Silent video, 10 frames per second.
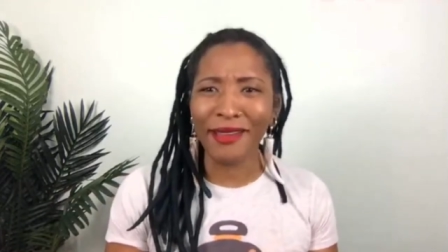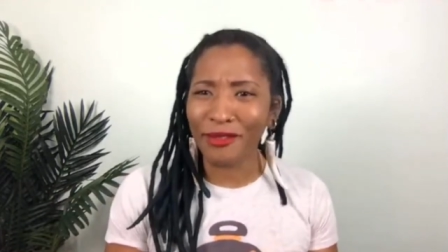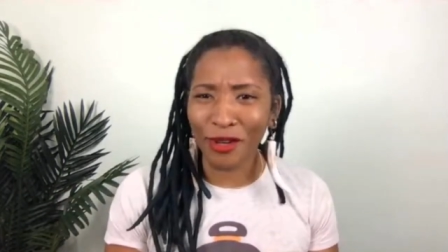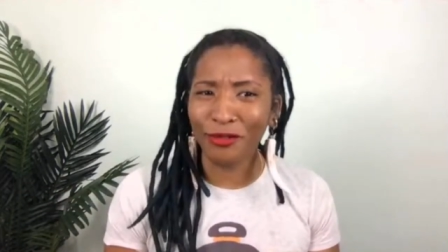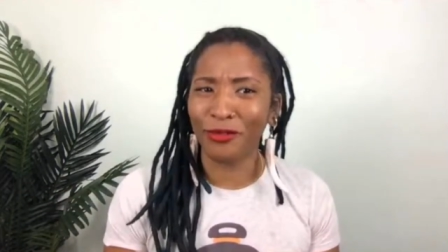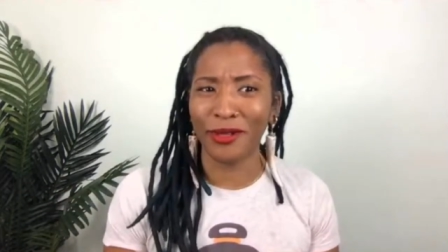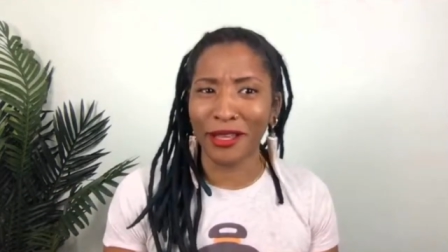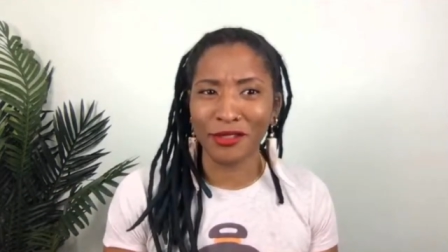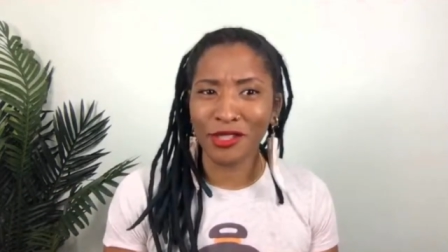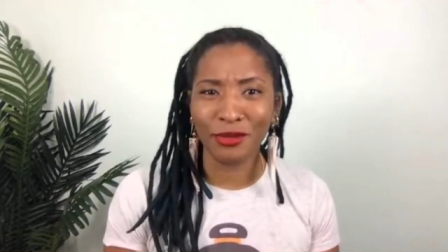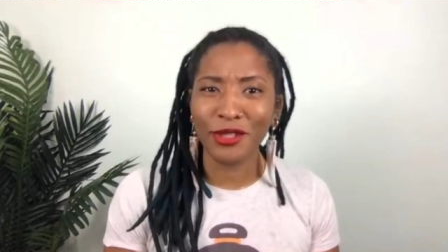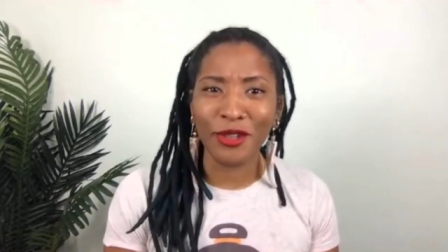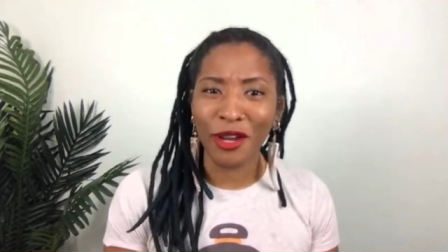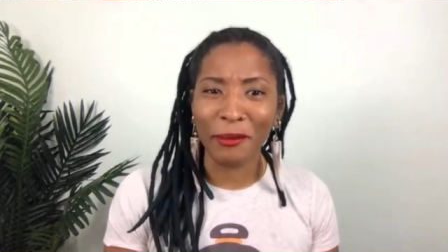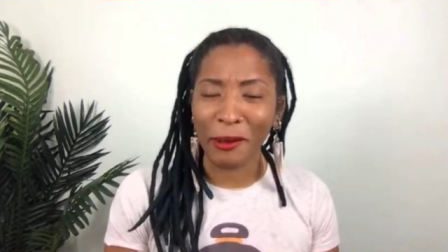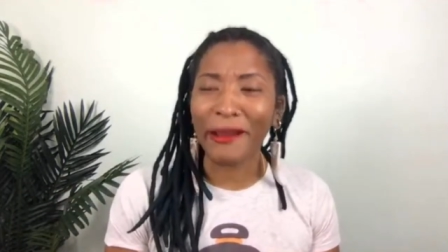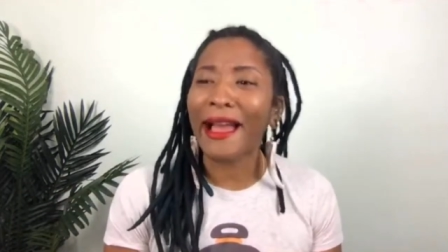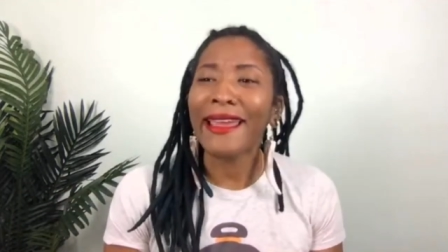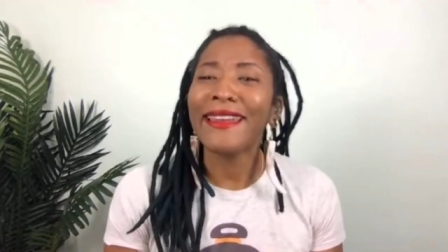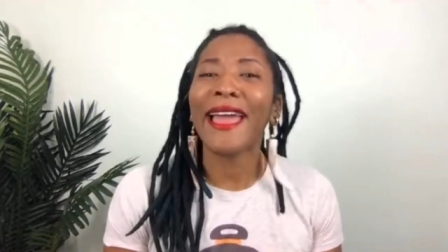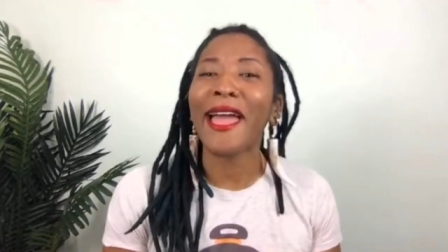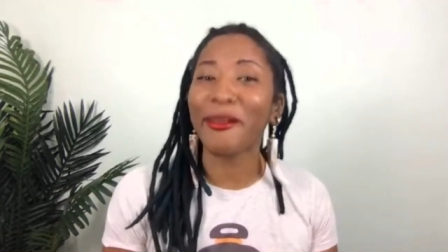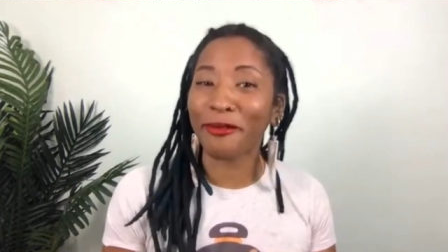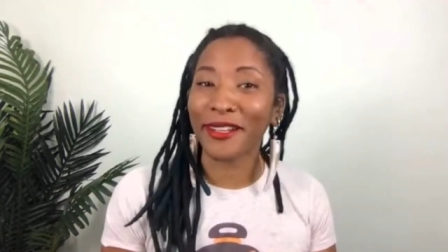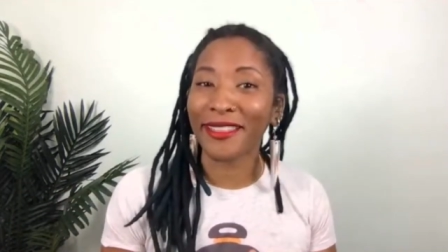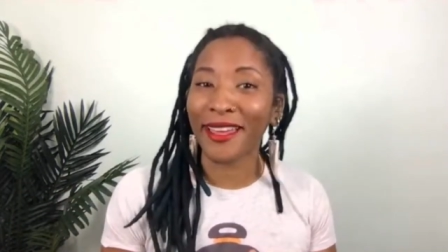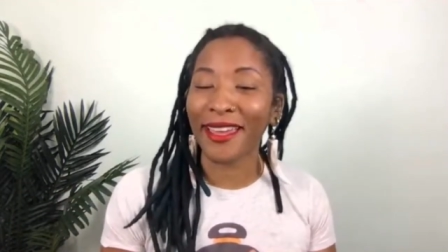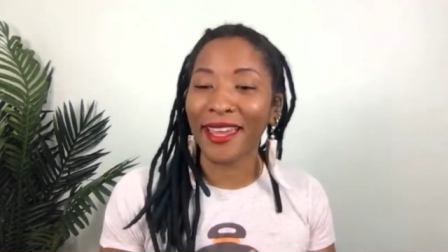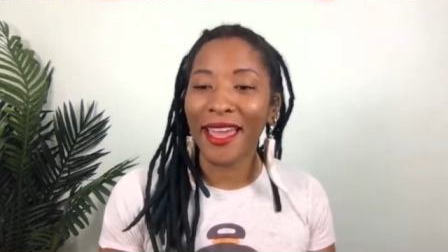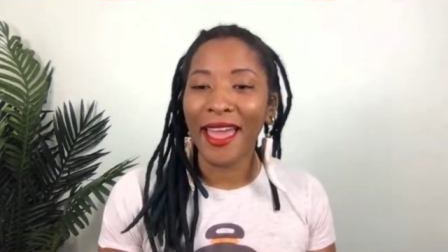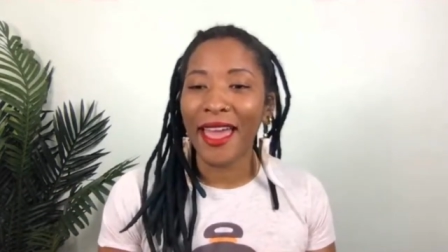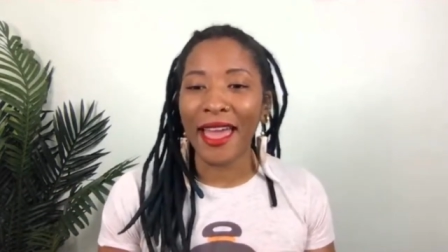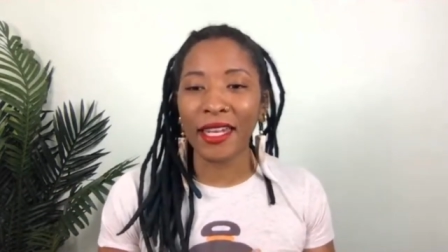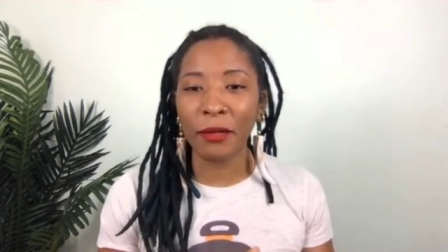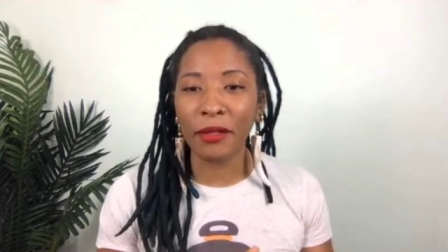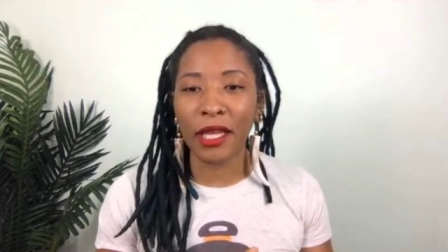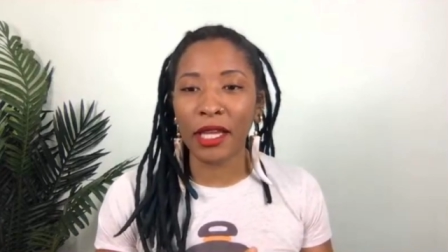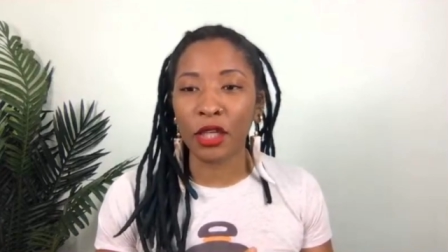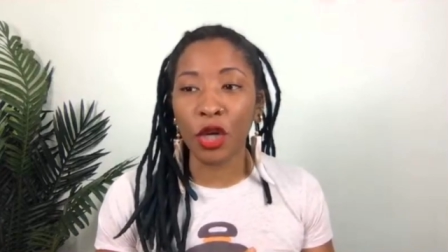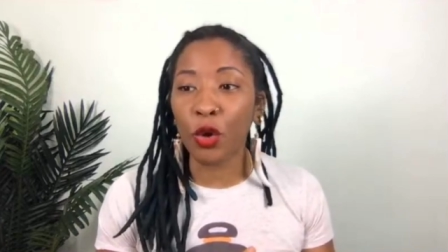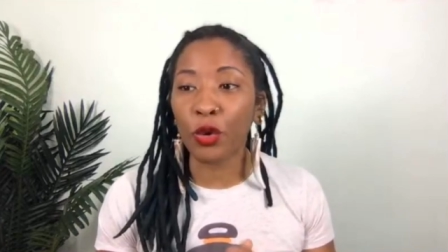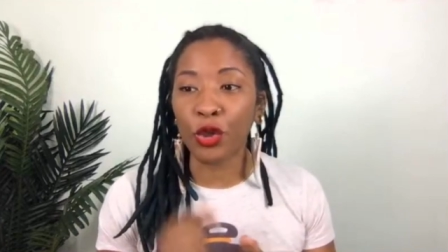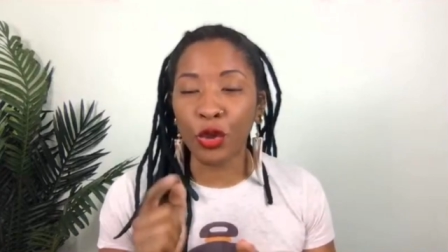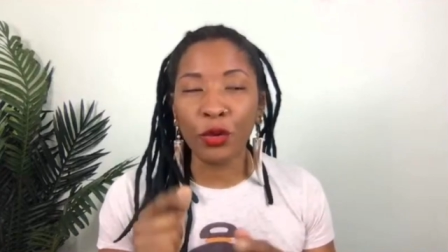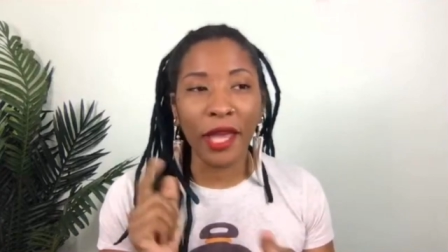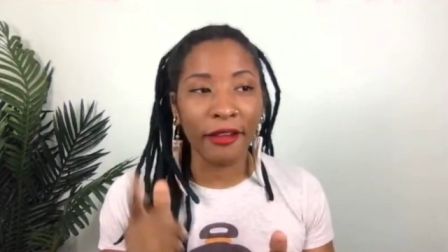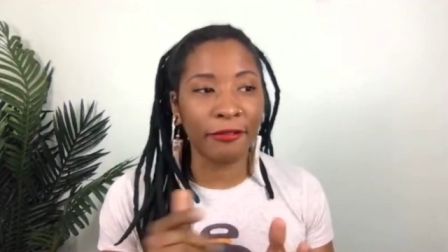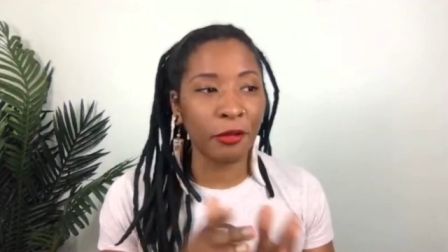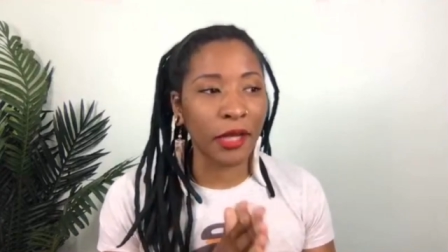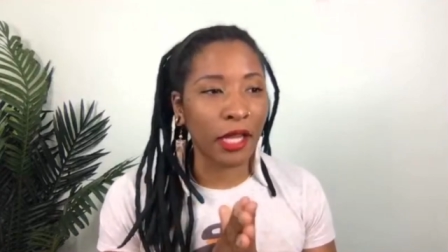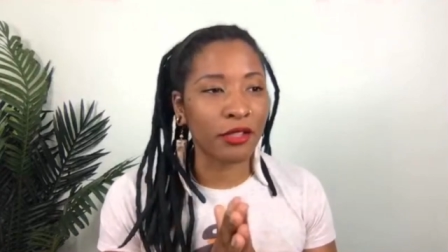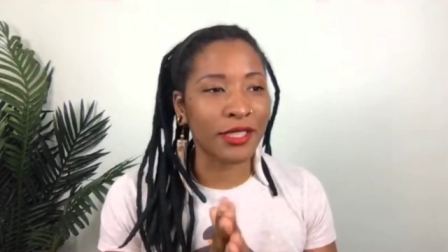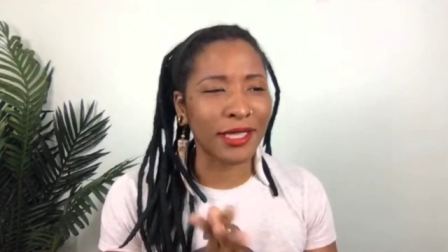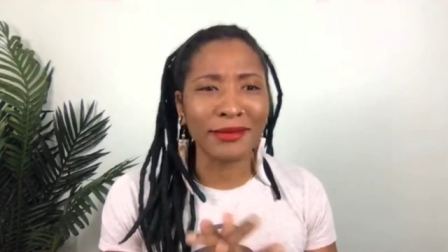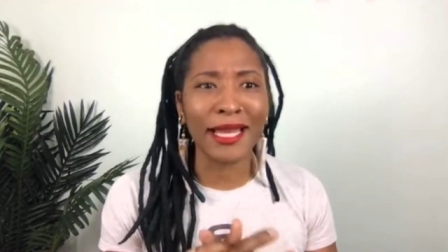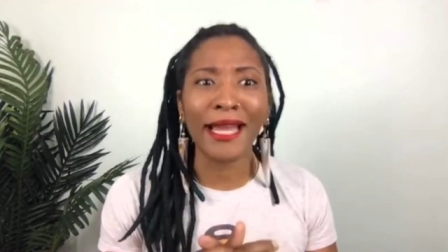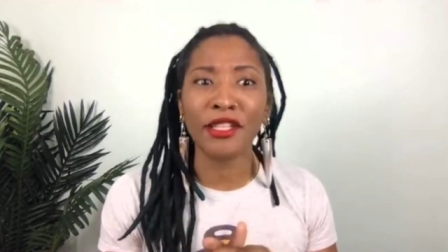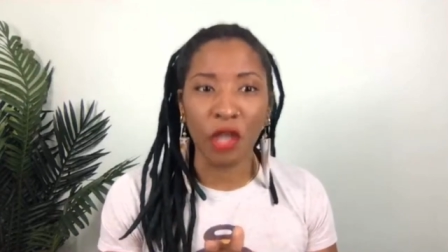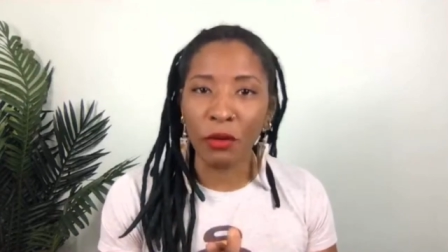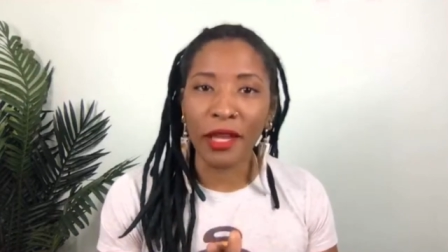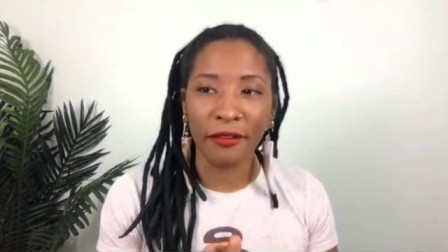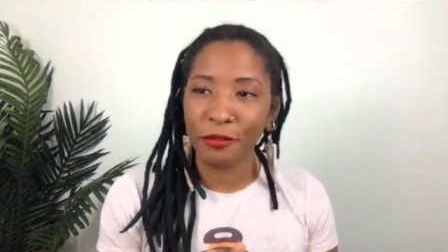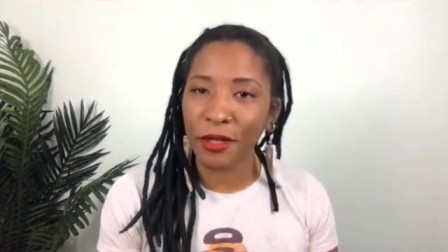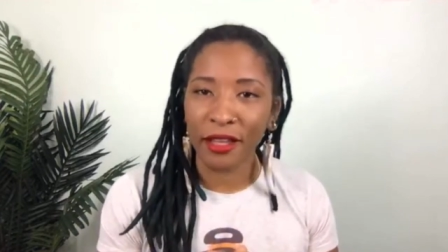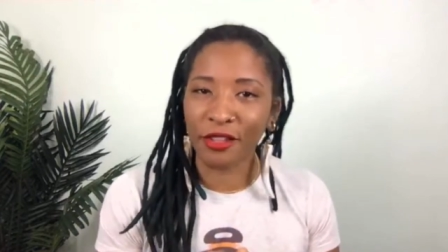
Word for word: "I have no food allergies. What are you talking about? I eat everything." And they were like, "No, you have food allergies." I was like, "I don't have food